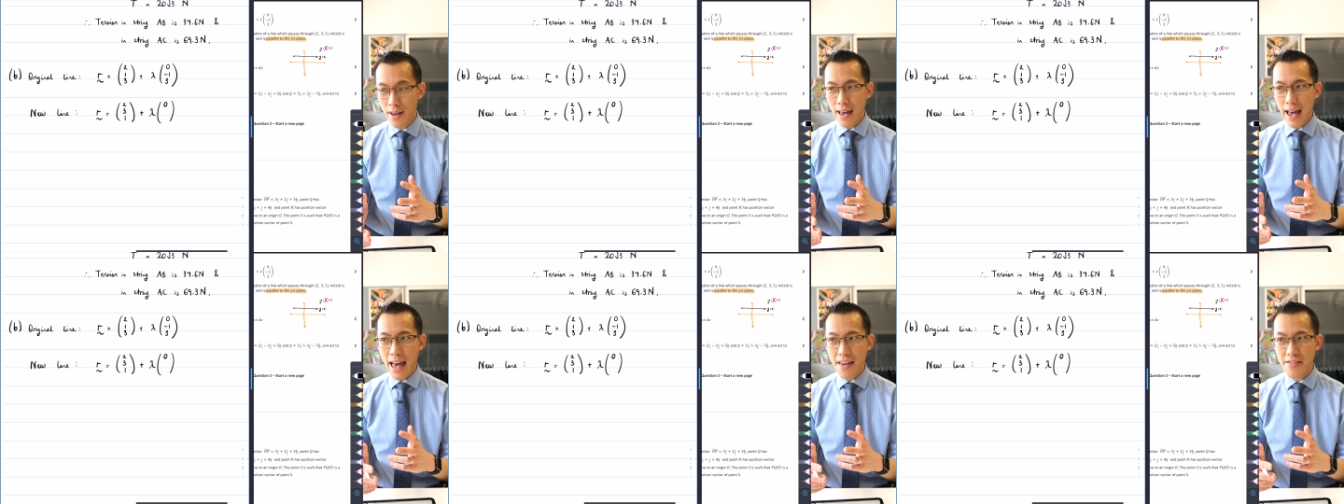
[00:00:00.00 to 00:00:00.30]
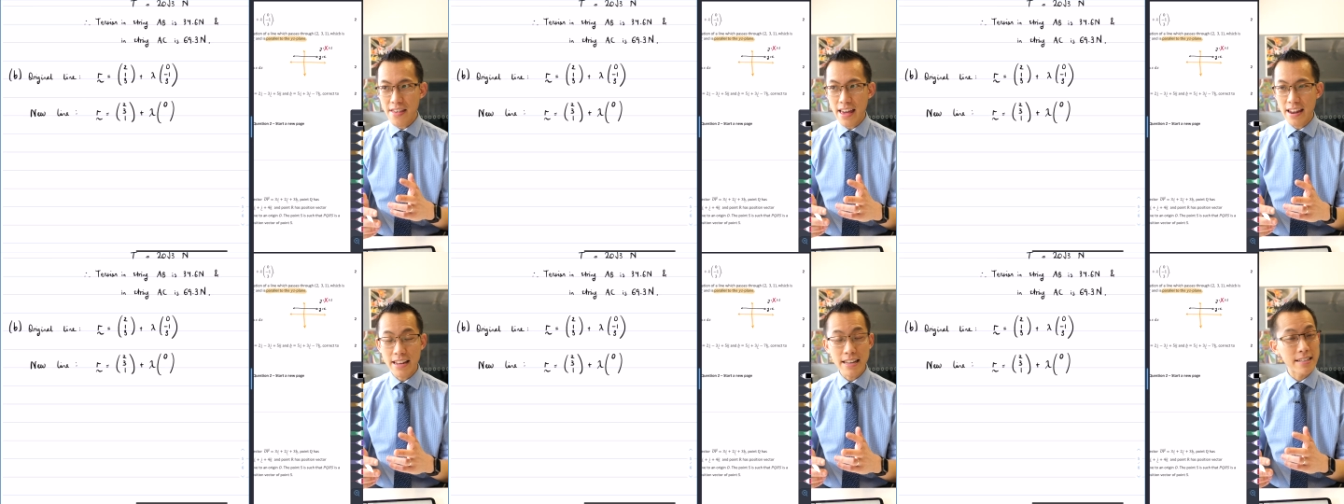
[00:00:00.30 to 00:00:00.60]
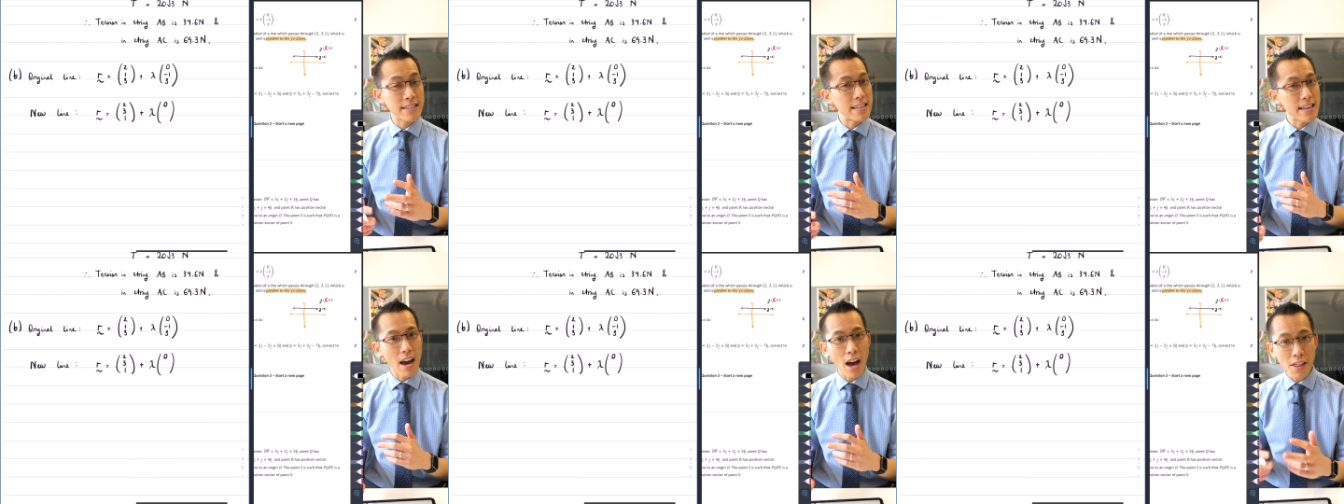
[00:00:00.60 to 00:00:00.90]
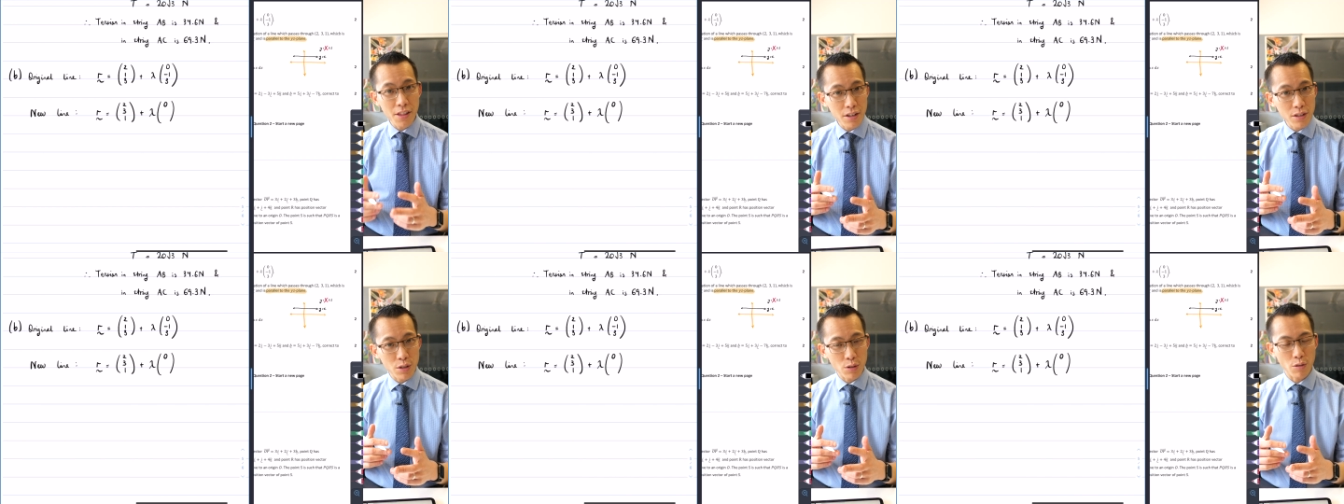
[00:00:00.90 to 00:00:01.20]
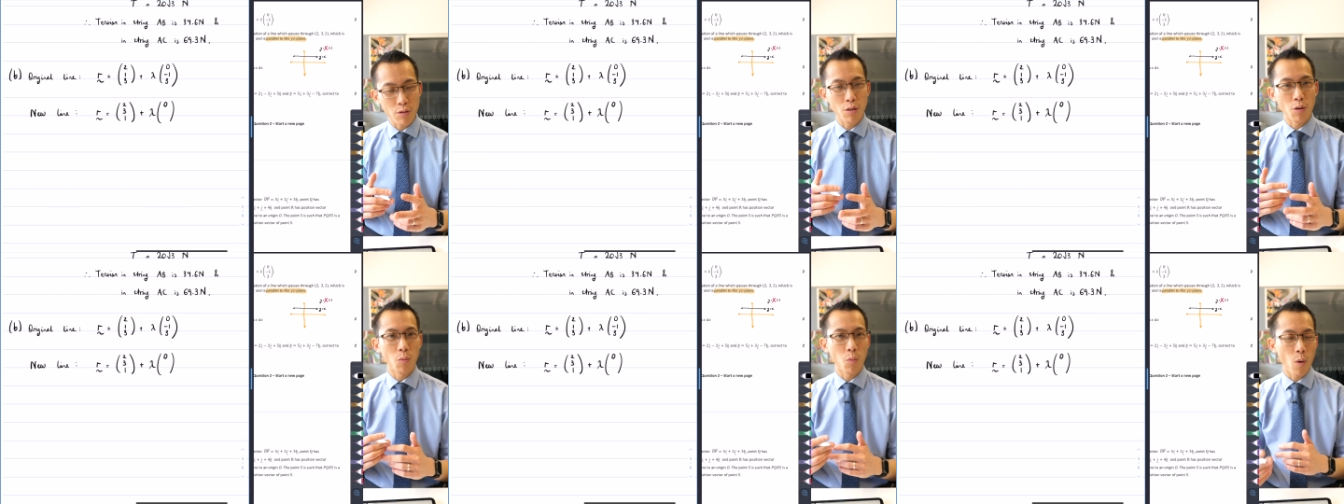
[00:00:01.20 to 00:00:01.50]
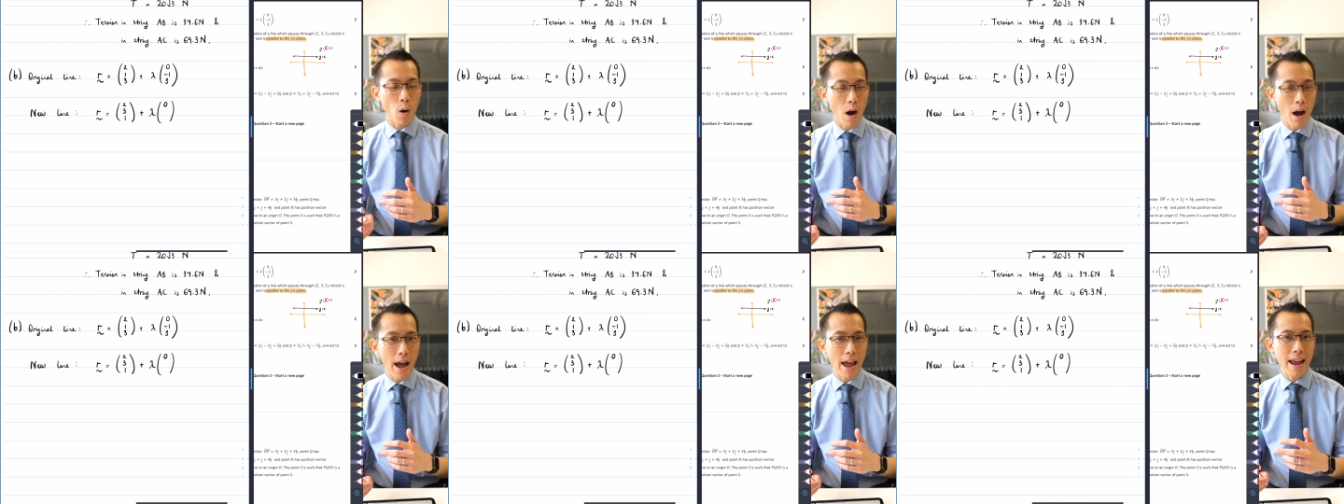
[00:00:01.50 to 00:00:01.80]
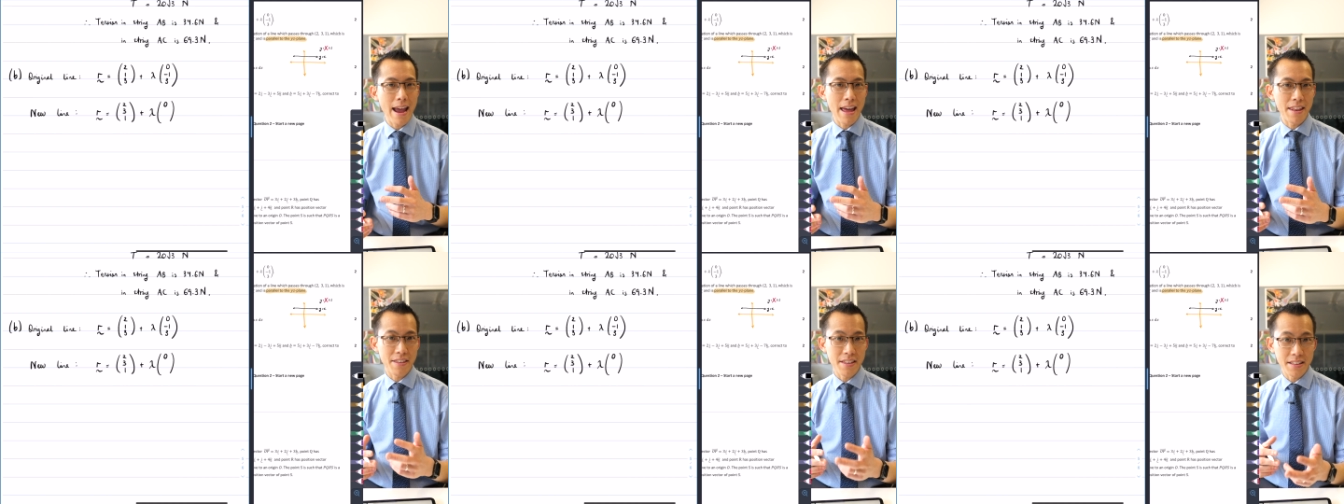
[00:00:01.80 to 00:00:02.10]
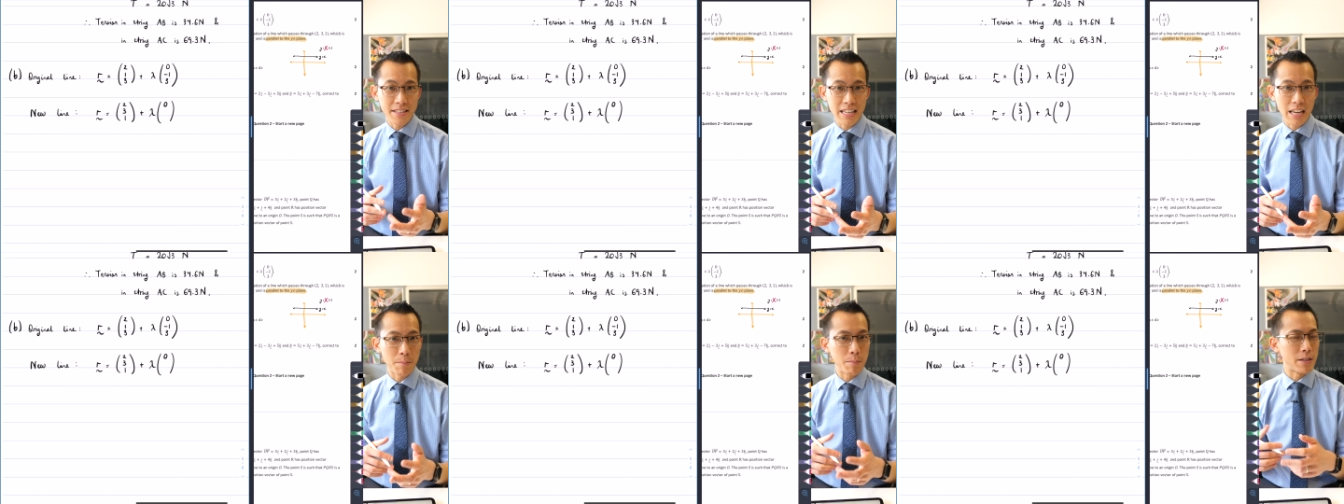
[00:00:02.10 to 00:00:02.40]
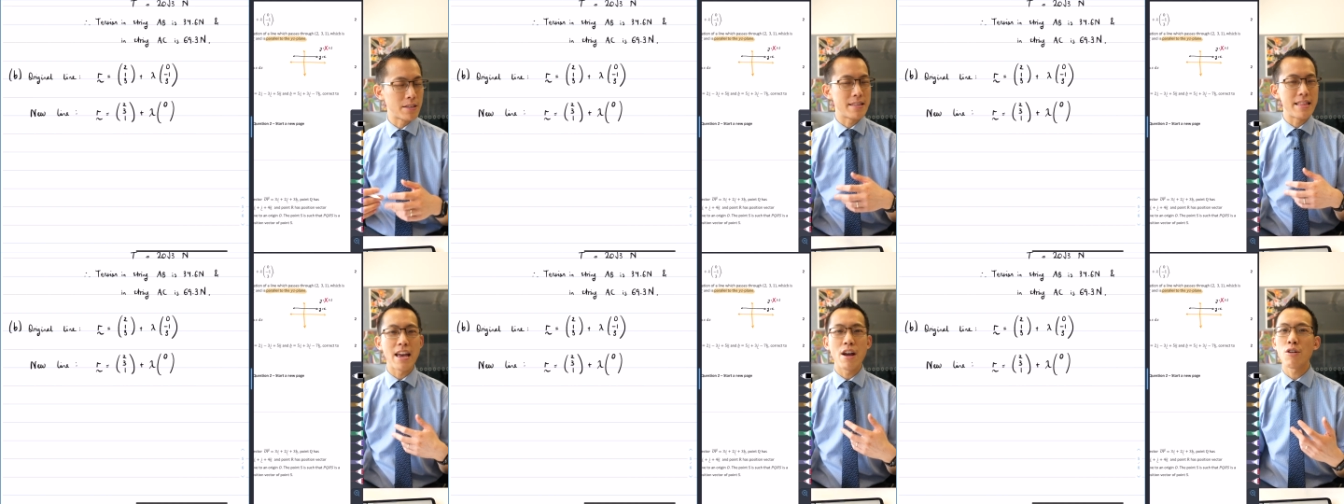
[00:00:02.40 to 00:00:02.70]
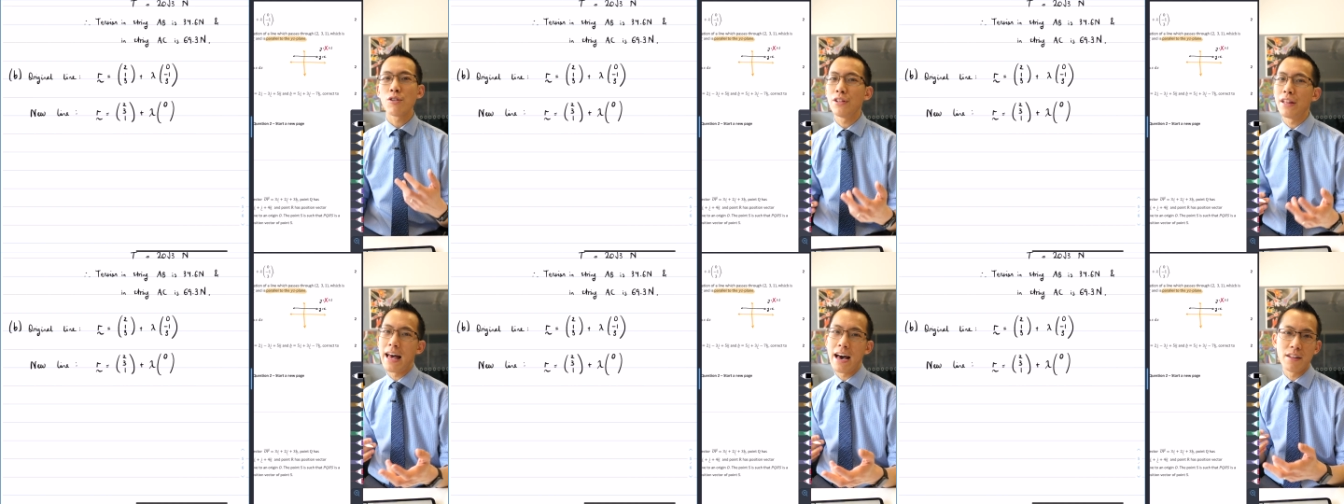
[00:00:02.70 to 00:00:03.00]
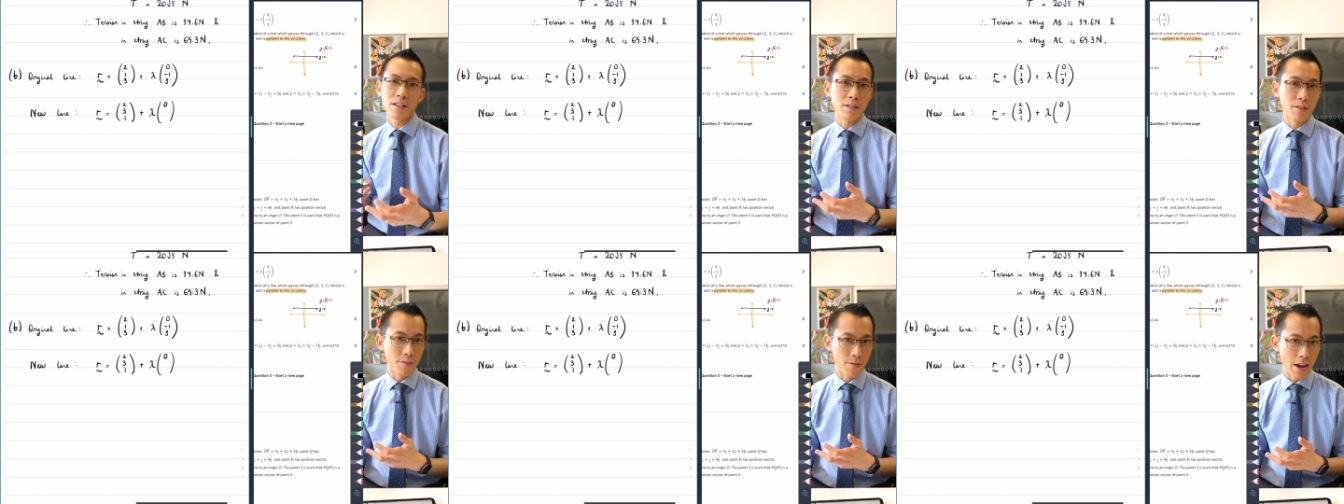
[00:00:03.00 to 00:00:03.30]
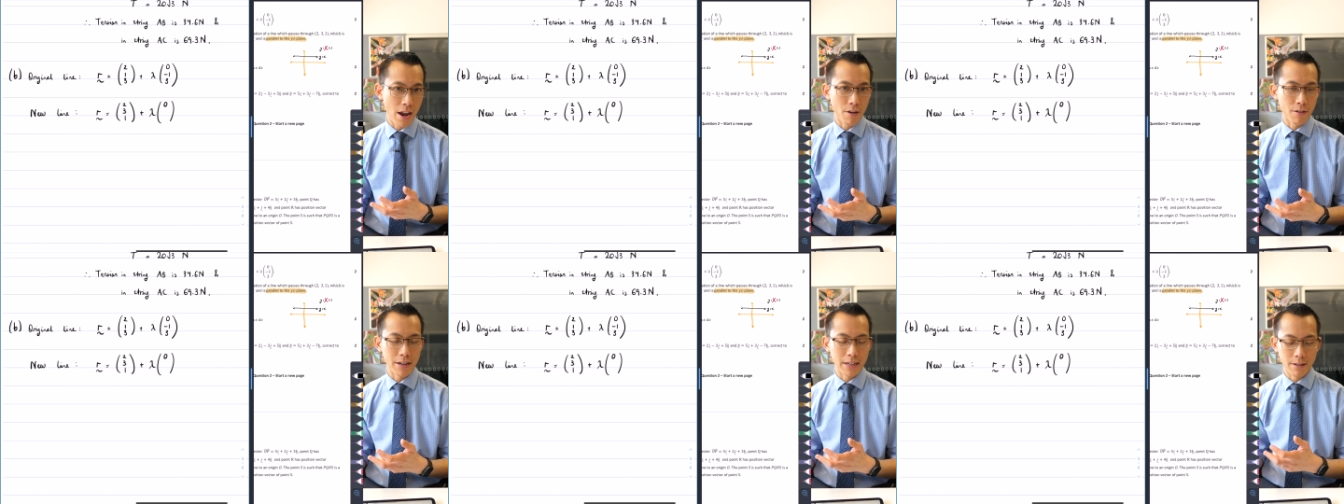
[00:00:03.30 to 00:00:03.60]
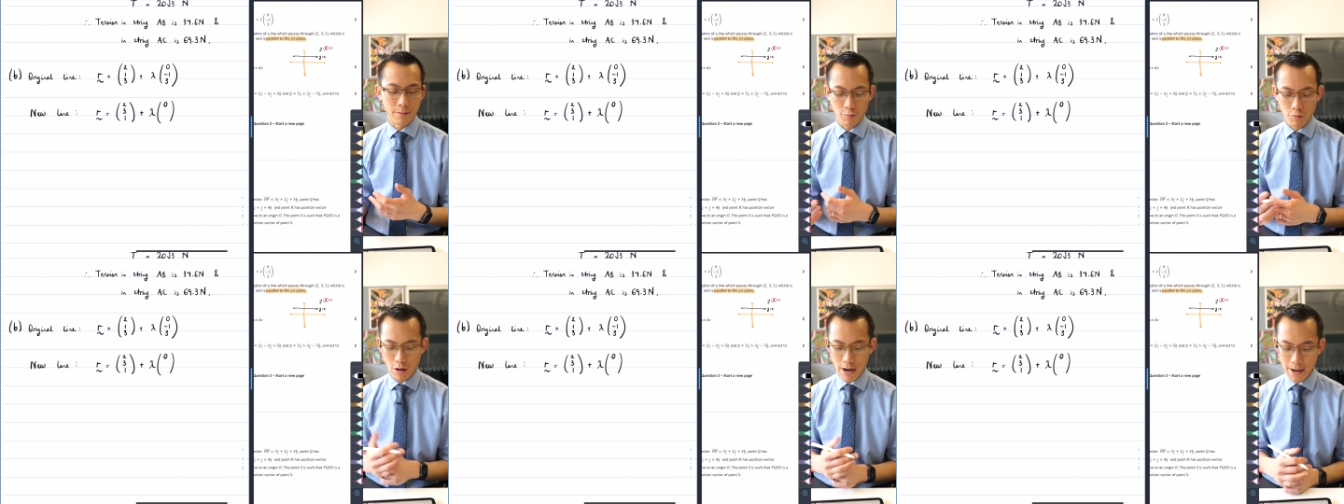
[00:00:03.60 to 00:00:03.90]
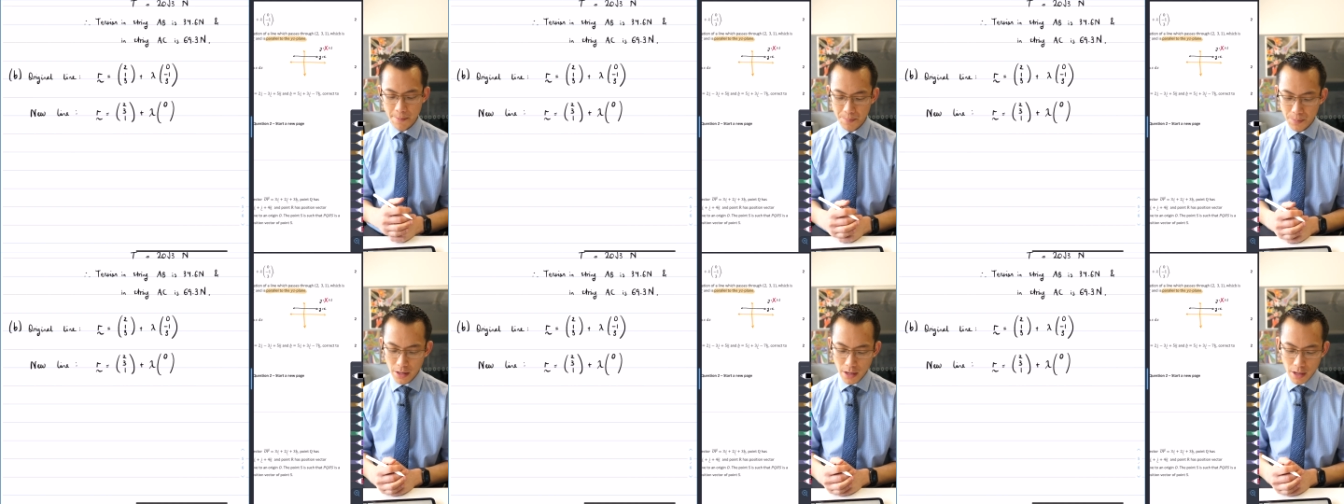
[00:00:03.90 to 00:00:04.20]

and then it's the other two, the Y and the Z bits, they're allowed to vary, right?